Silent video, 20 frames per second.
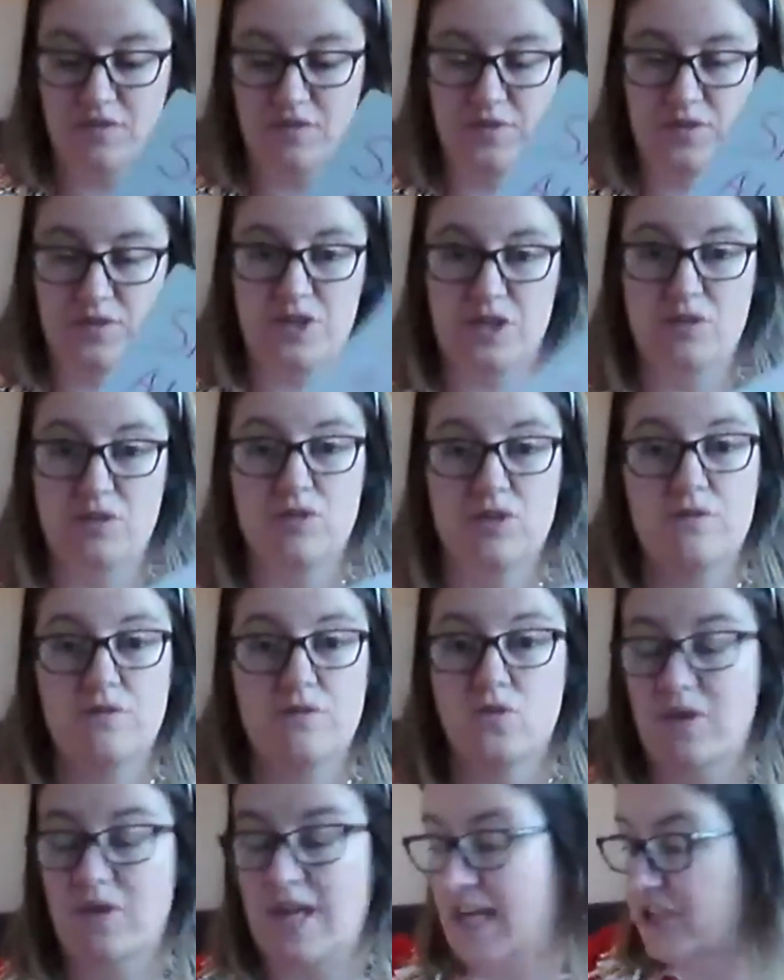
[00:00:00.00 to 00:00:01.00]
for children of
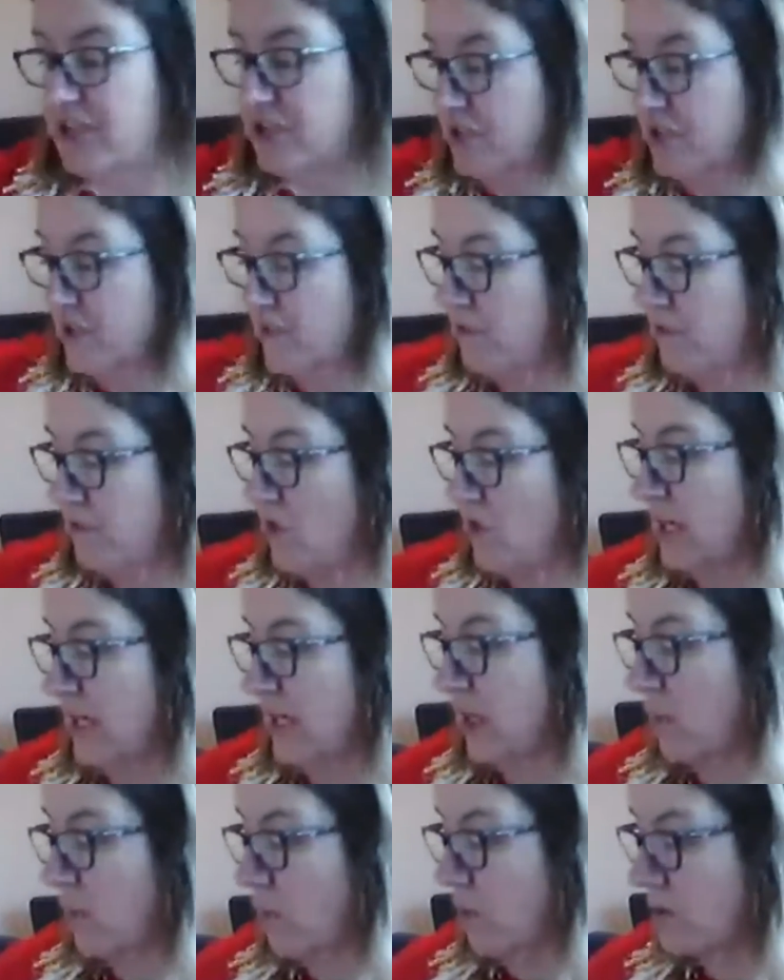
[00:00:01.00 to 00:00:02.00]
all ages. If you've got
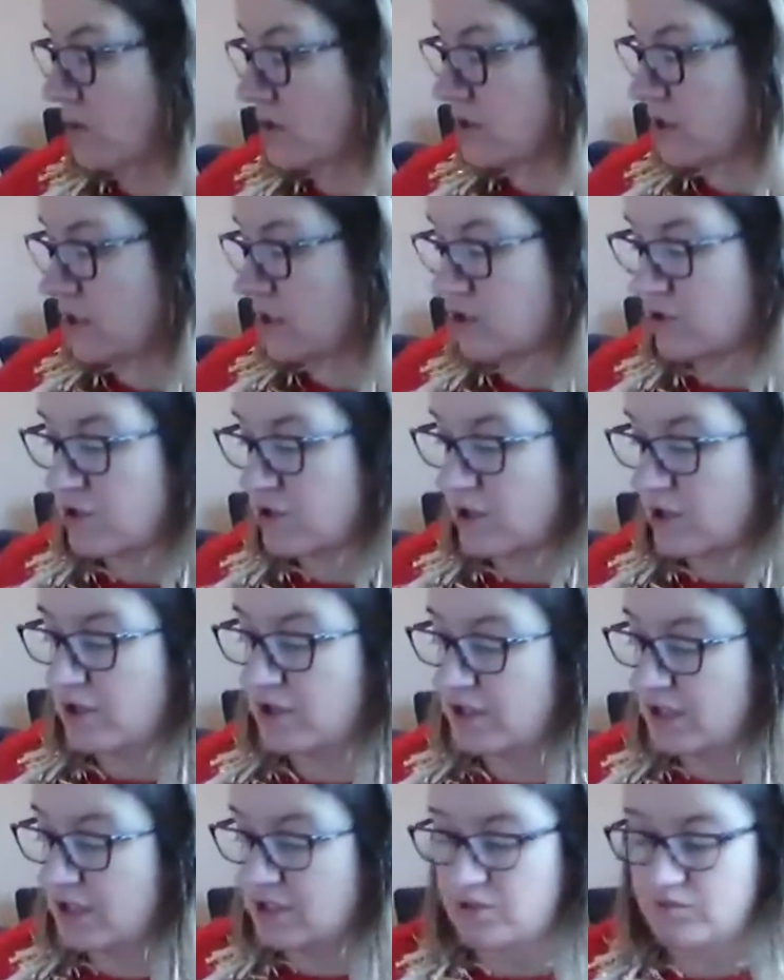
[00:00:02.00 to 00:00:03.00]
little ones that are just
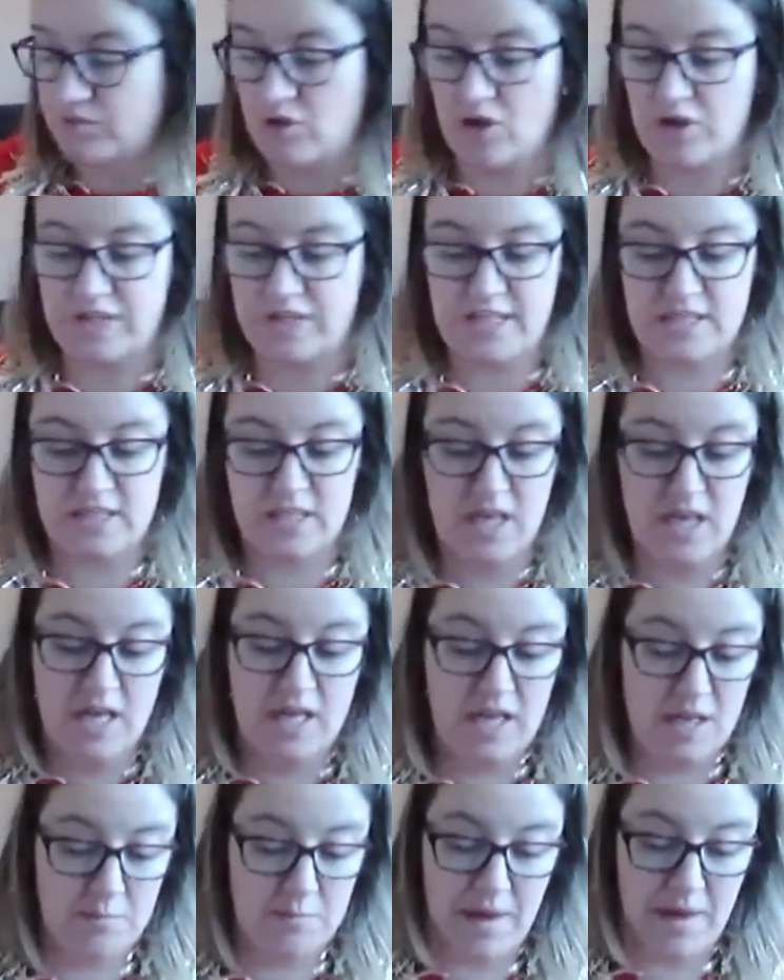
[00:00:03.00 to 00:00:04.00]
learning to write,
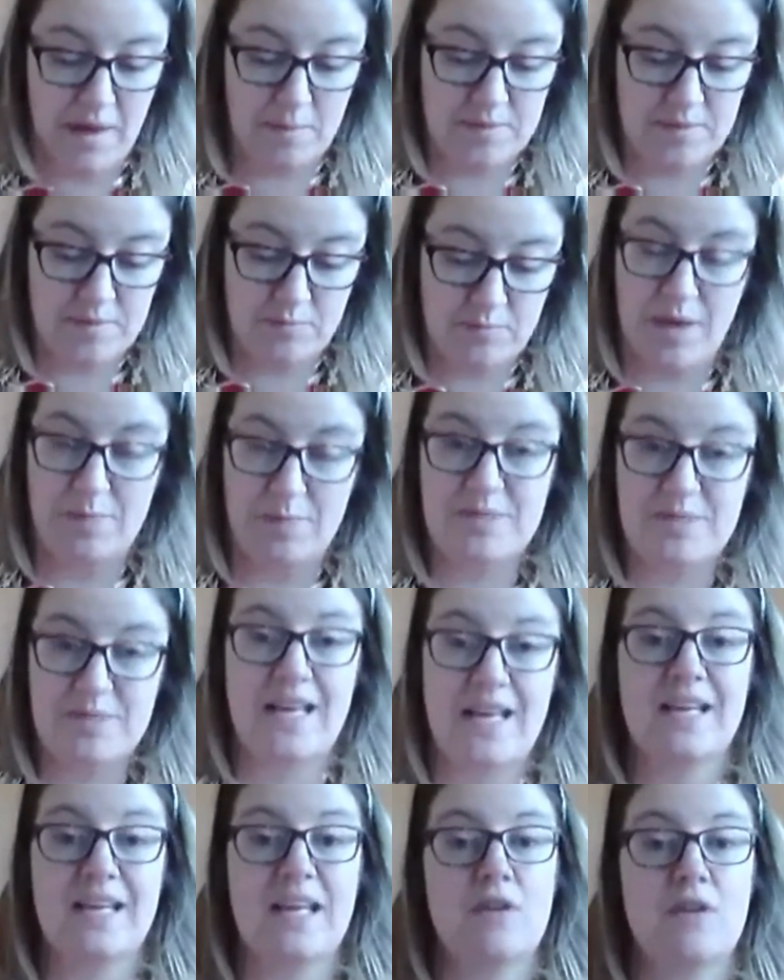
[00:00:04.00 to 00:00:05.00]
then perhaps they
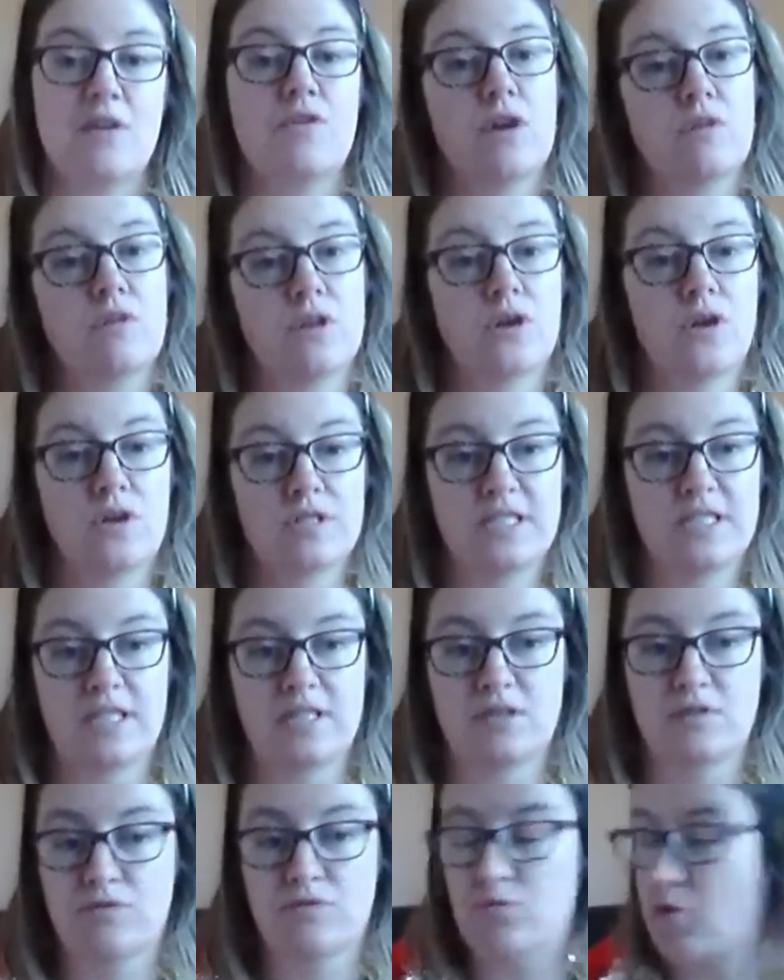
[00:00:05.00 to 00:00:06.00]
could give you the
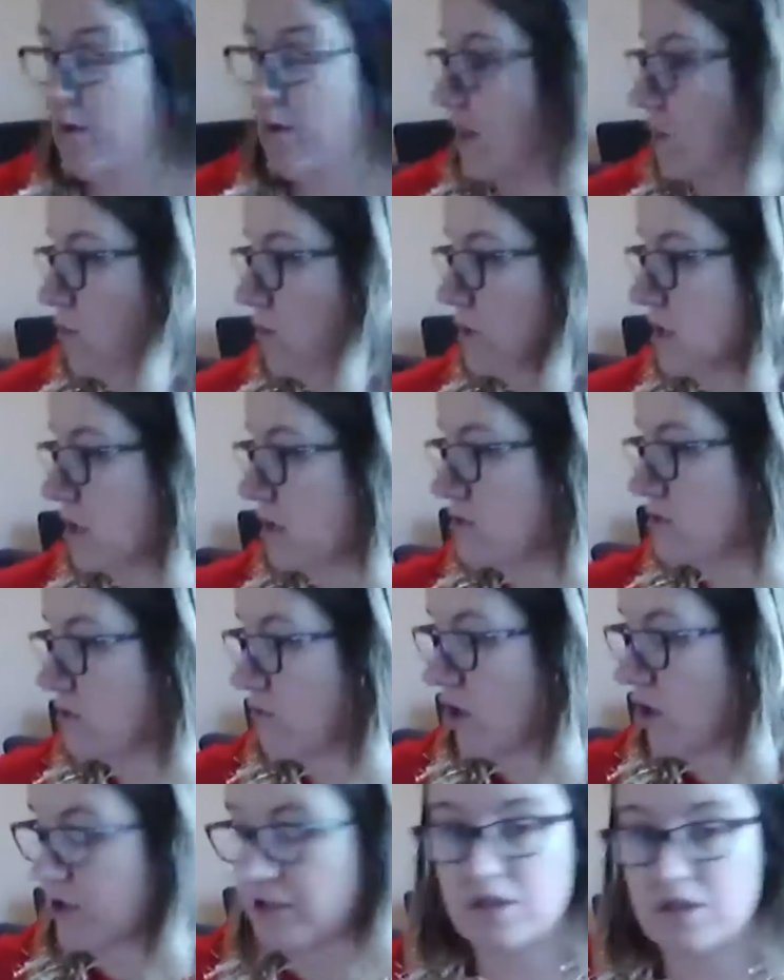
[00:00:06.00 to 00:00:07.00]
ideas of what they want you to
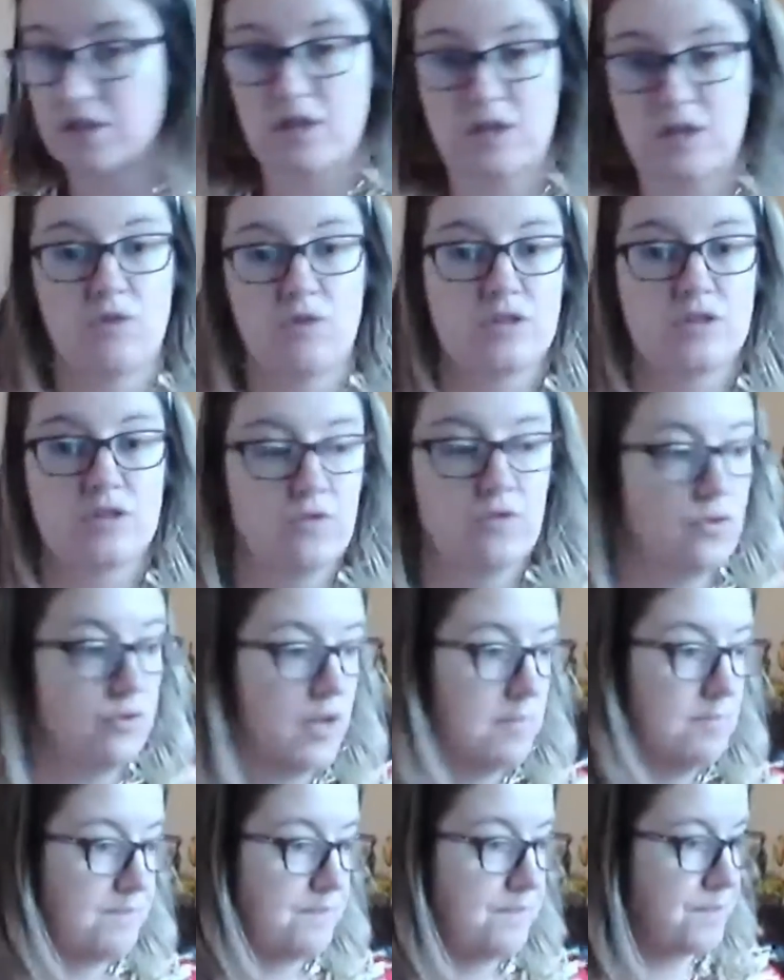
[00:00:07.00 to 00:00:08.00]
write and you could write it for
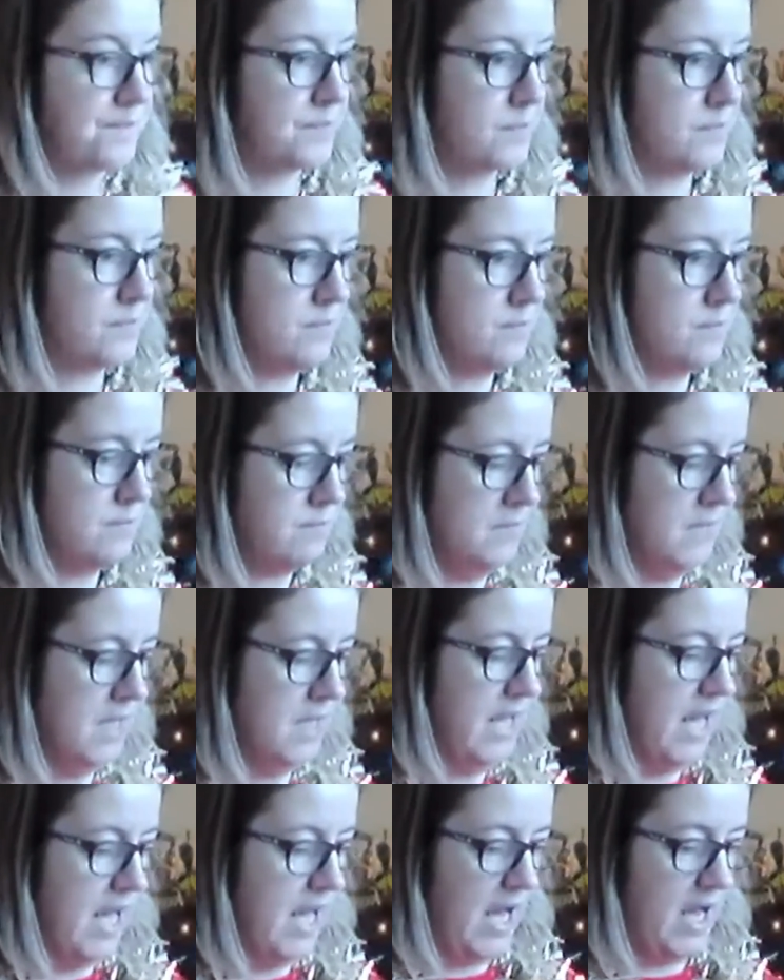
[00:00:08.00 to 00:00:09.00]
them.
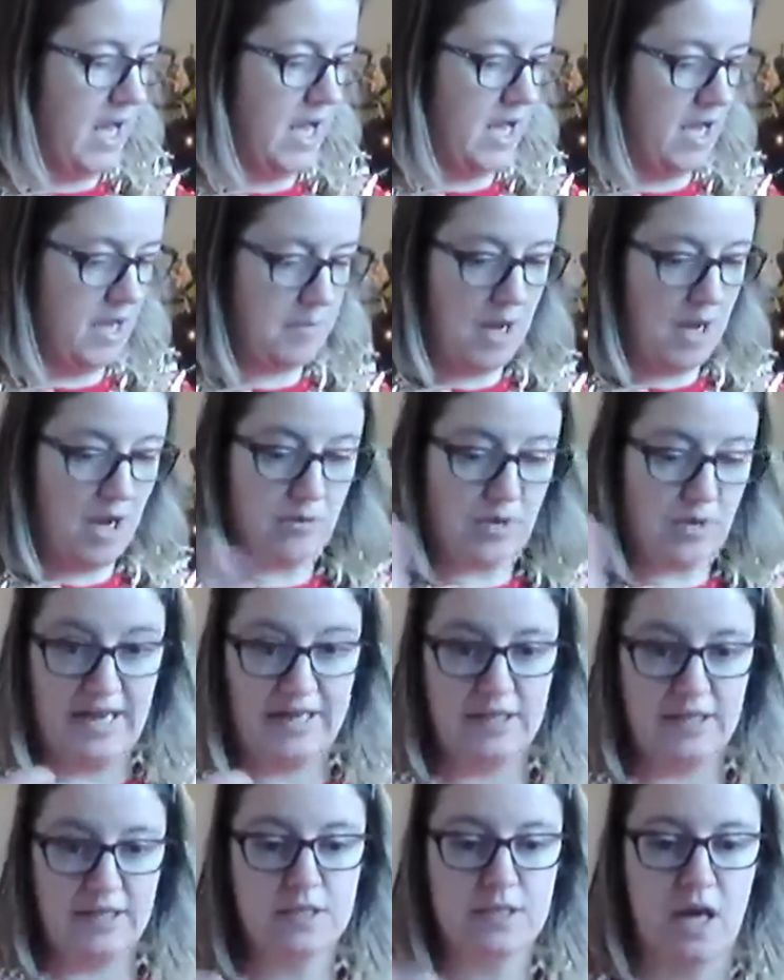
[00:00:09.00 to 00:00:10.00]

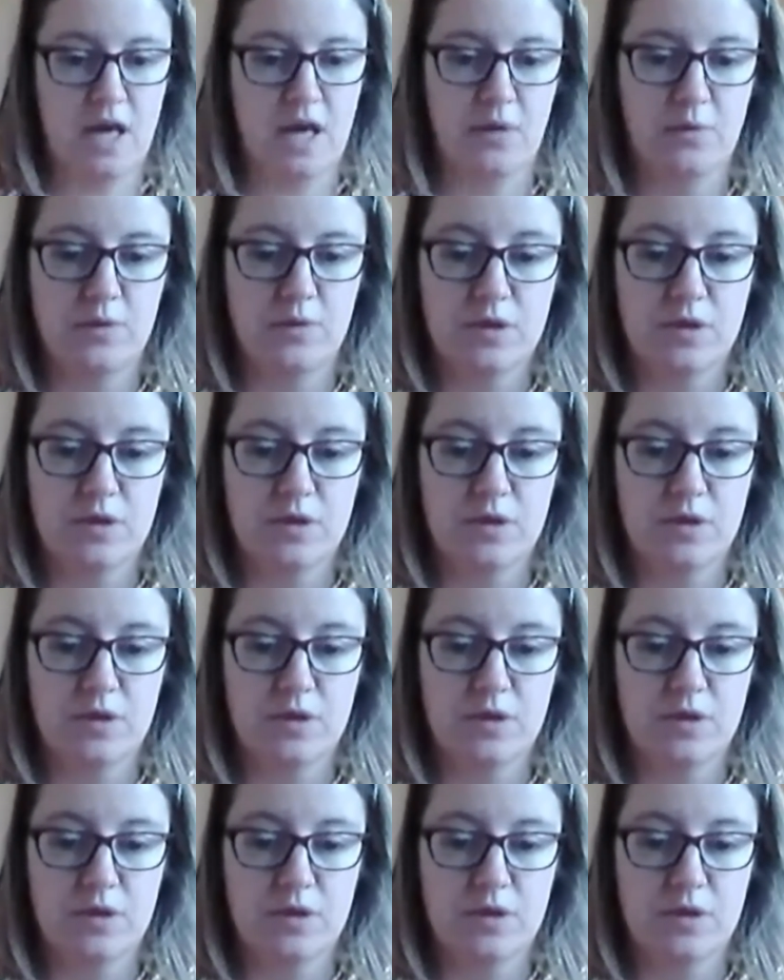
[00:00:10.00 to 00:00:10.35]
Okay, so